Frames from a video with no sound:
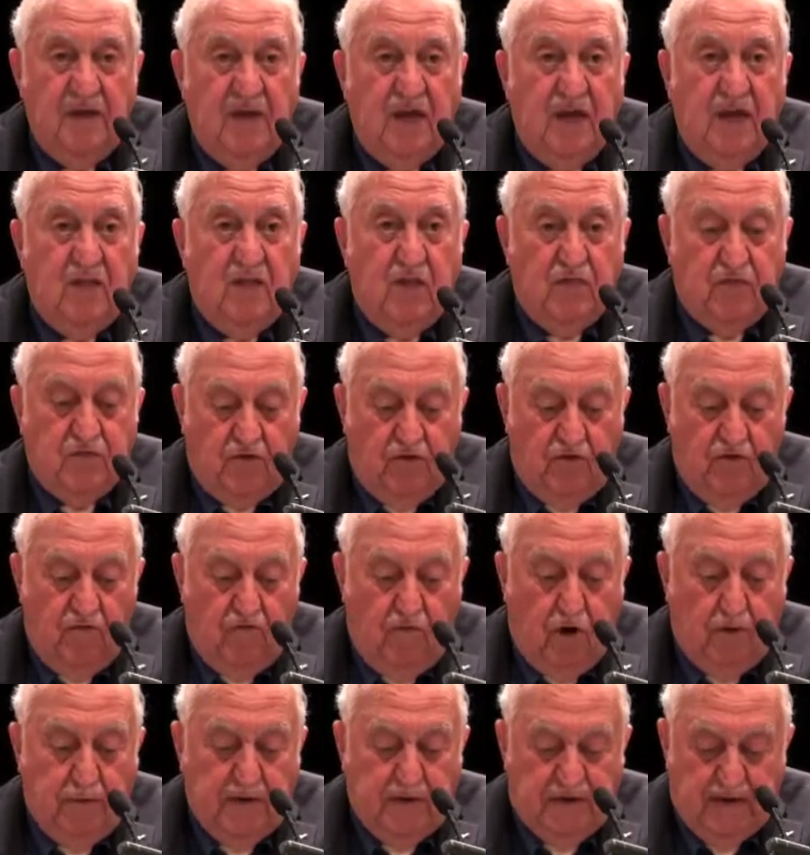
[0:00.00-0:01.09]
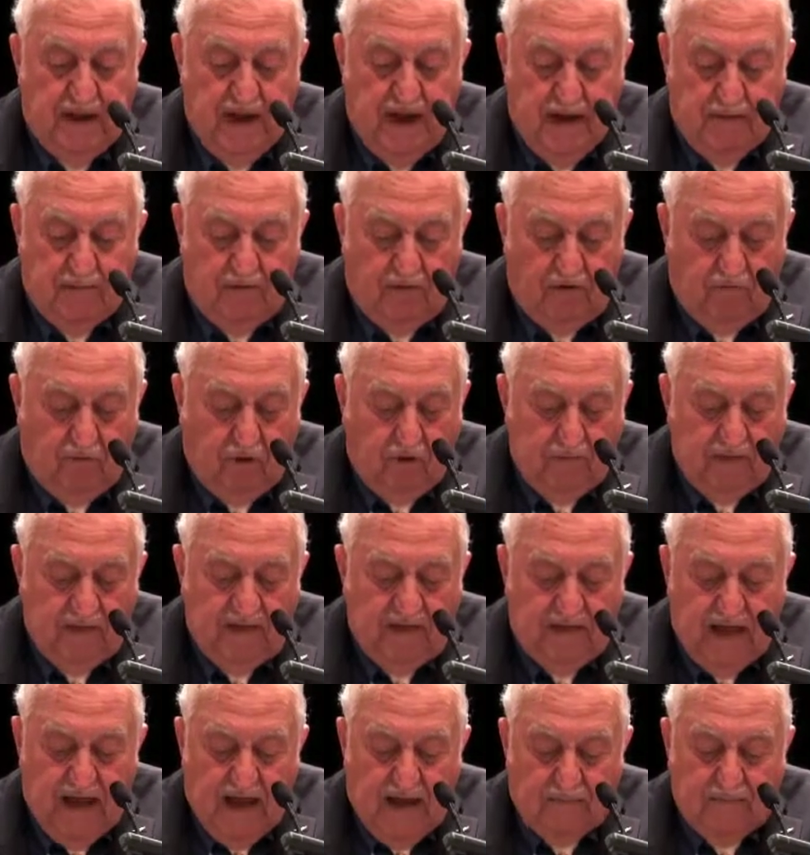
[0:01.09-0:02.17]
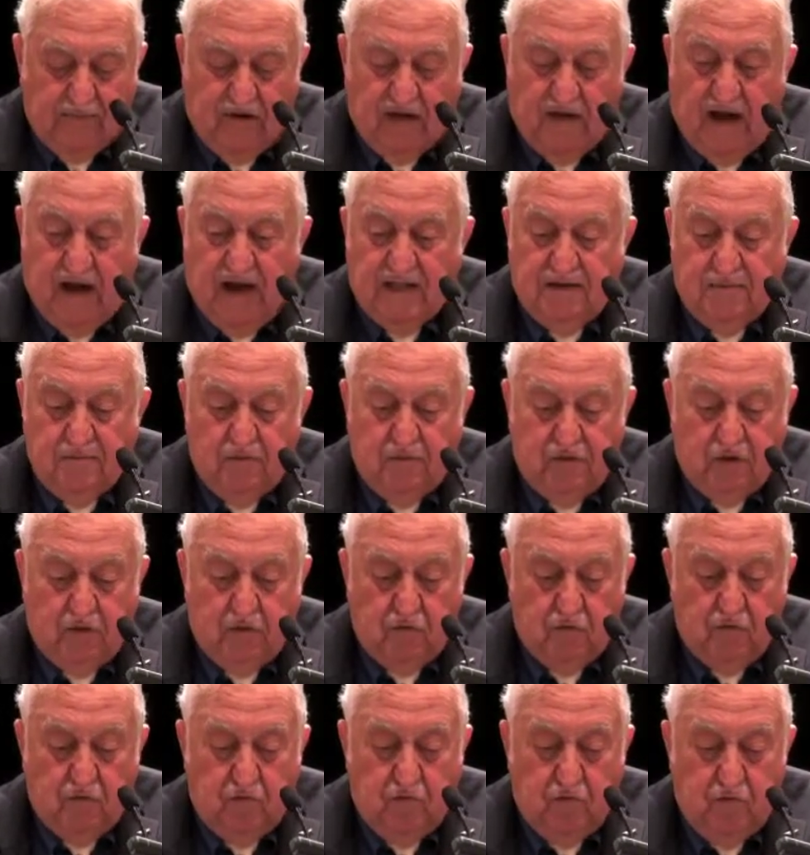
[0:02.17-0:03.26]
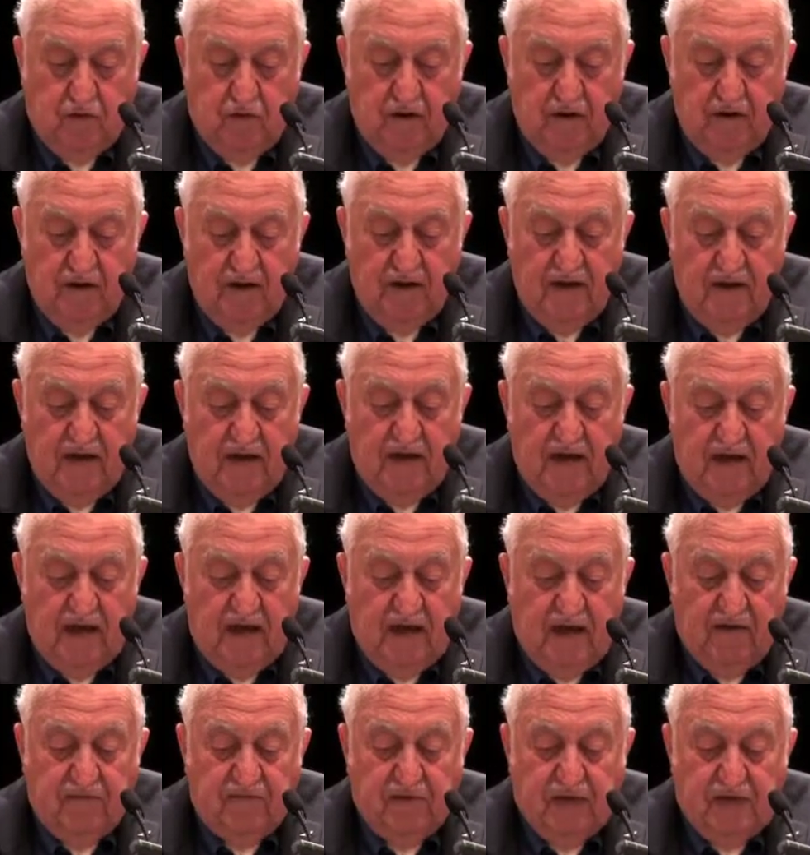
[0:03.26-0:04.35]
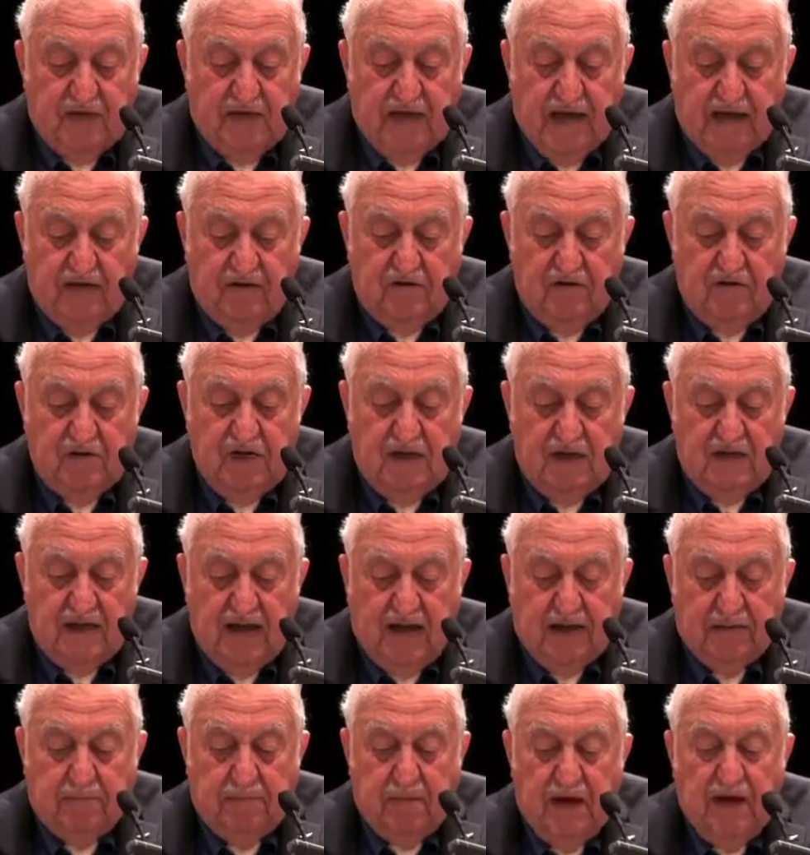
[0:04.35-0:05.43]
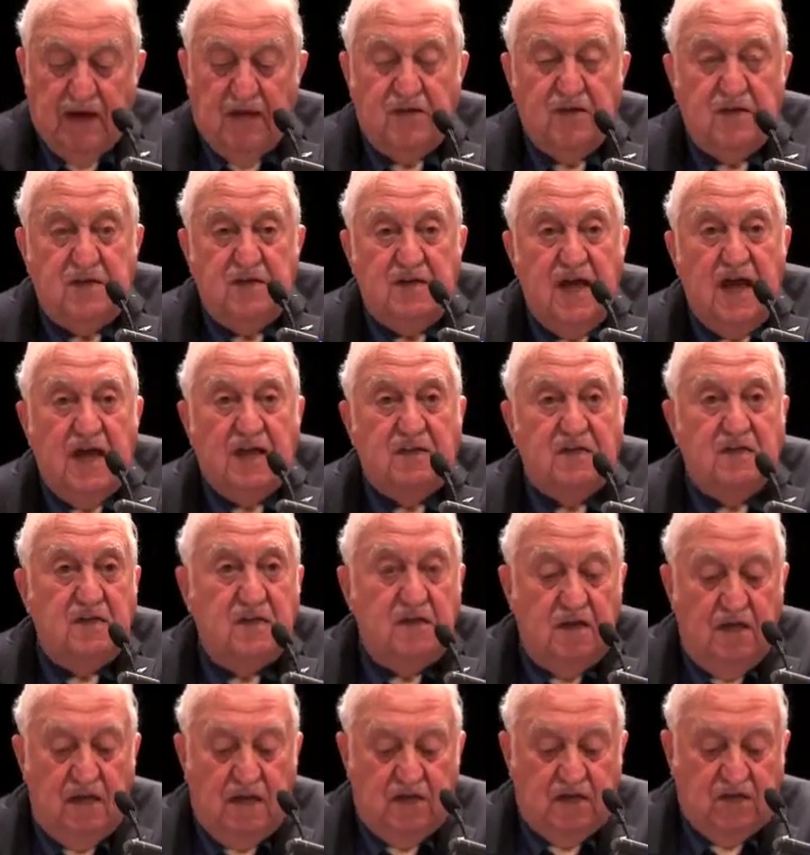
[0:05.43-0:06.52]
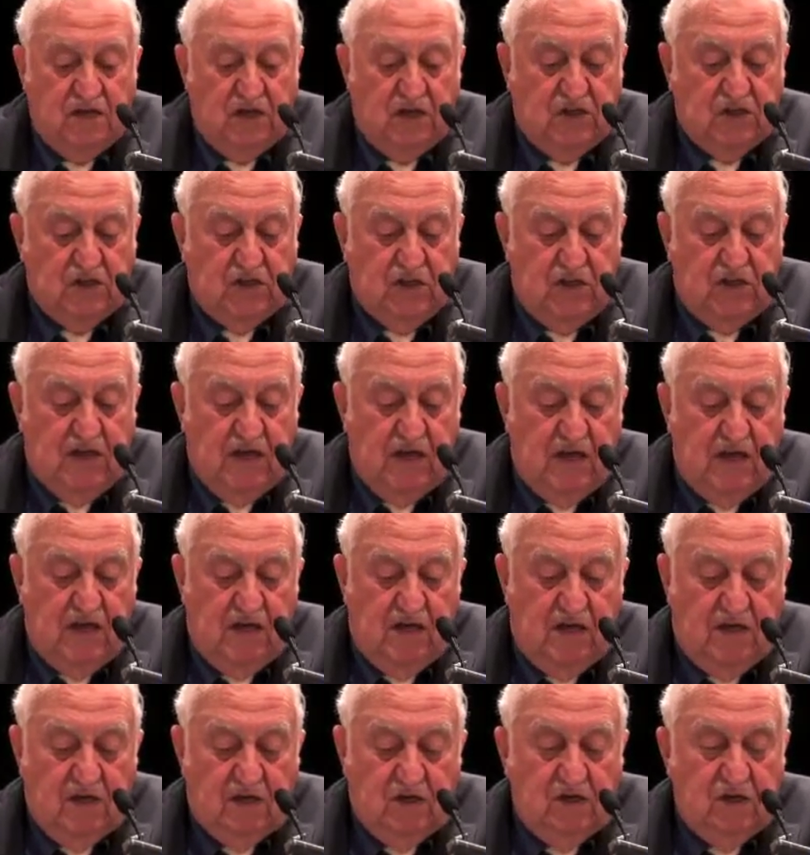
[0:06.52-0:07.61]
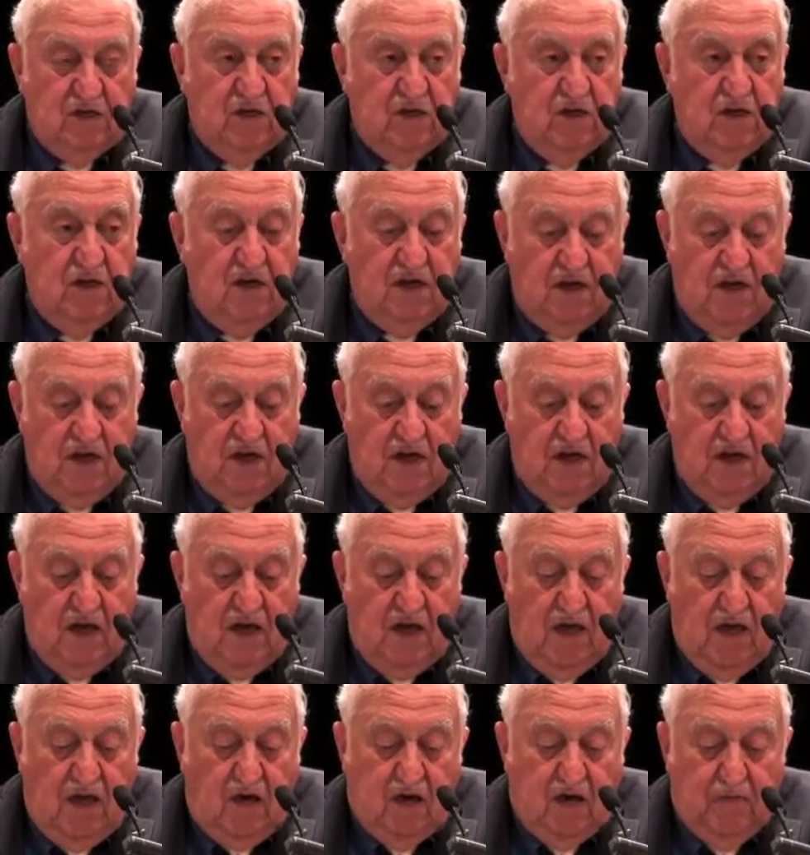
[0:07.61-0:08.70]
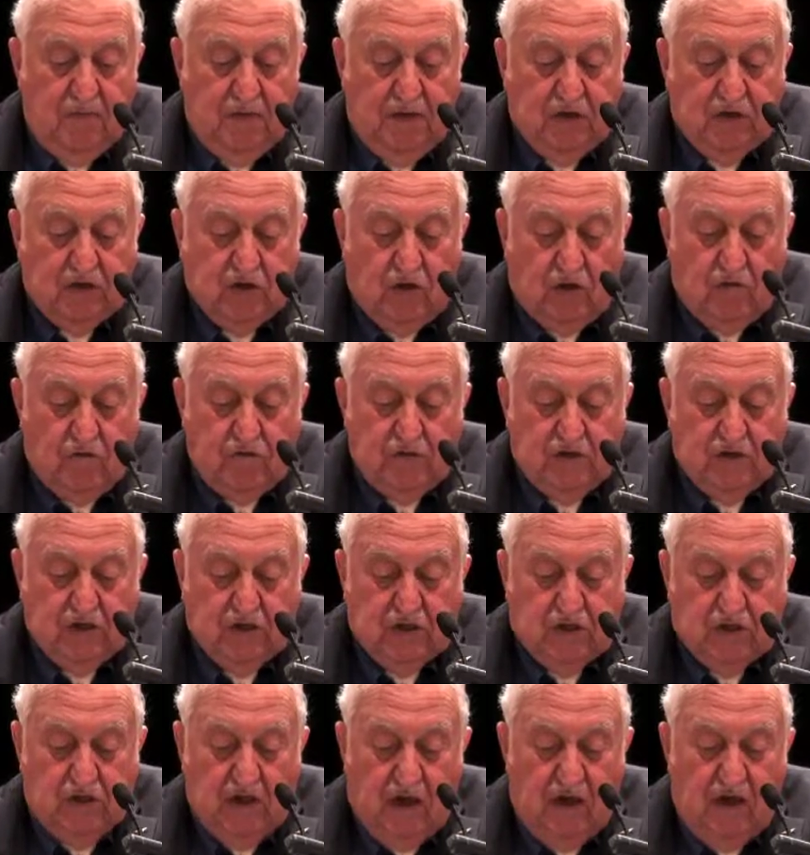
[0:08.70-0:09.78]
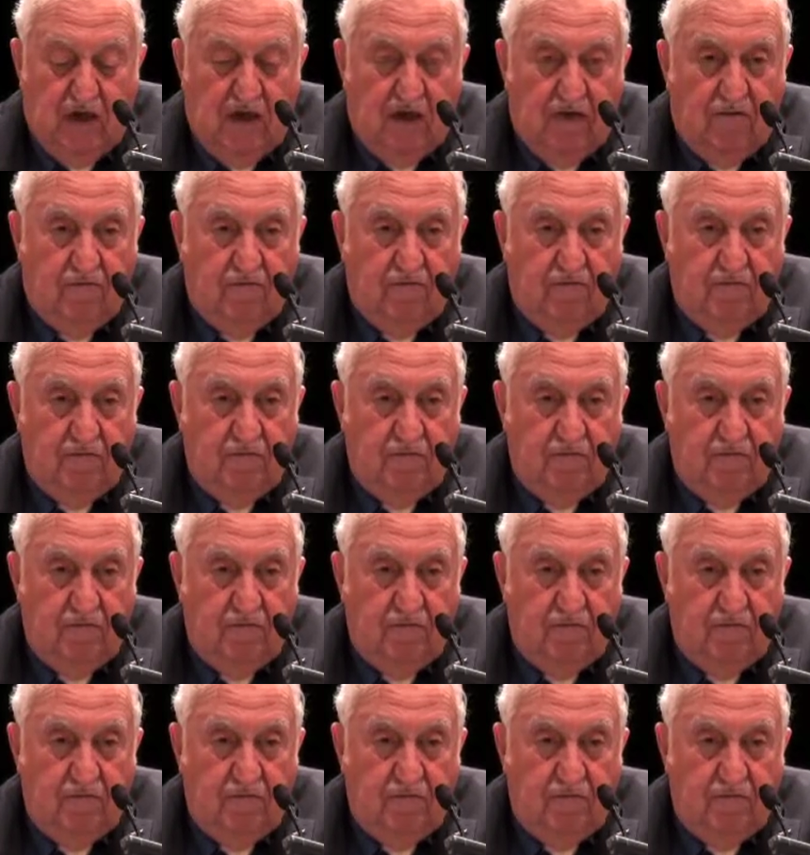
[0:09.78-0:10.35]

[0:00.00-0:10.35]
In the third Roman tablet, item 2, if the debtor did not pay the debt in 60 days, he could be sold as a slave,